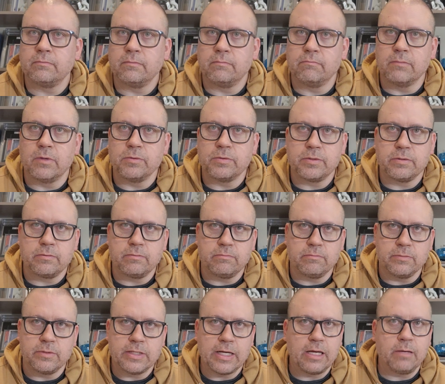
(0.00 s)
most
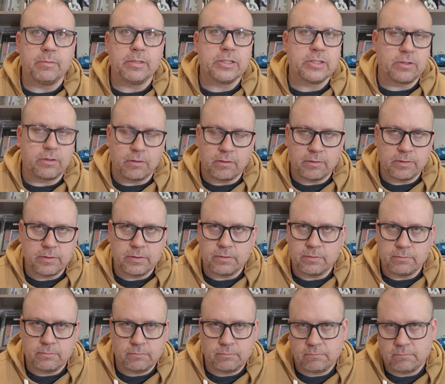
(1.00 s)
Diamond Stars
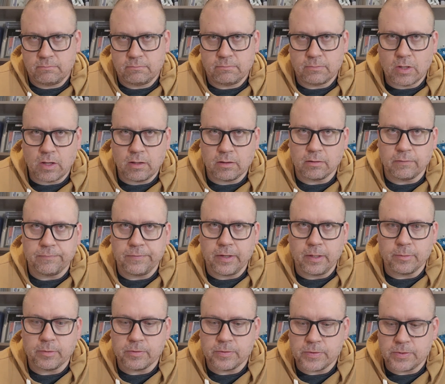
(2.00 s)
Hall of
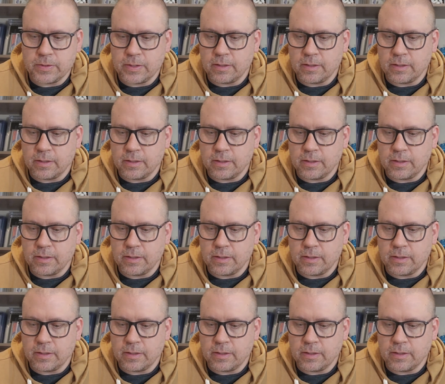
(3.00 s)
Famers.